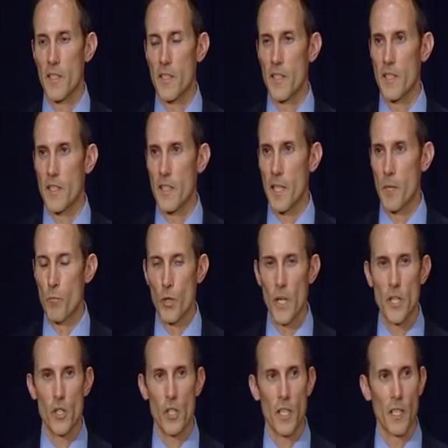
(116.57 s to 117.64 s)
is the
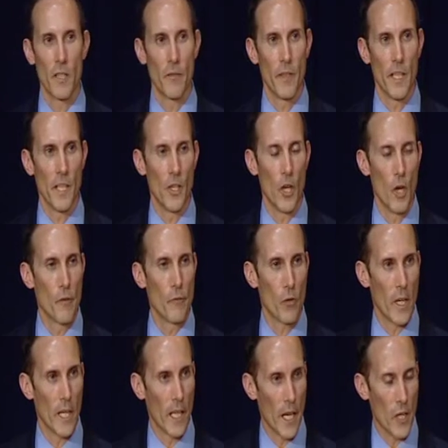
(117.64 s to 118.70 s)
breaching of the no
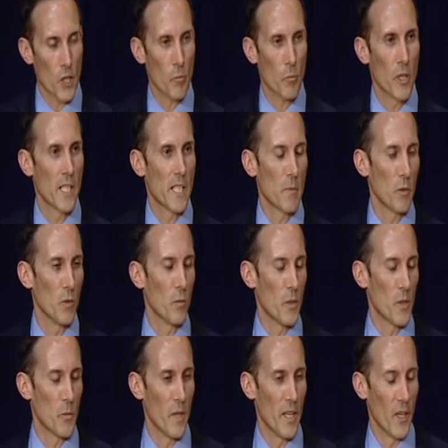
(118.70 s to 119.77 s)
free lunch principle,
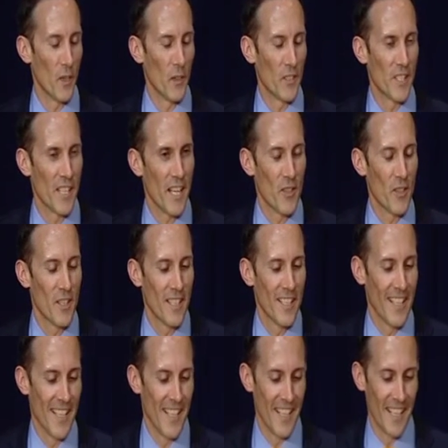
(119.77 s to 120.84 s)
which we hold sacred,
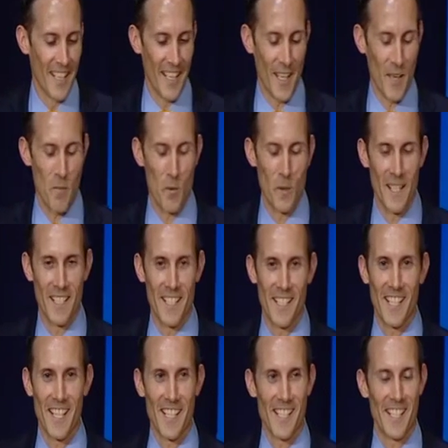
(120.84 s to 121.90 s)
but we can
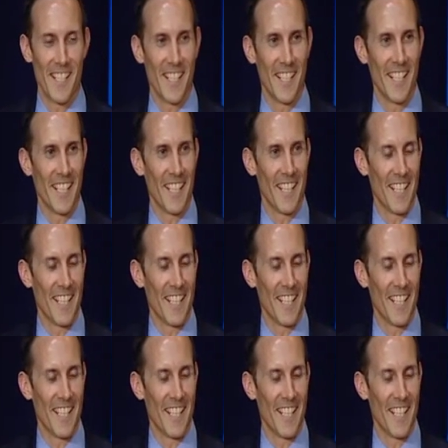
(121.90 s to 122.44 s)
discuss the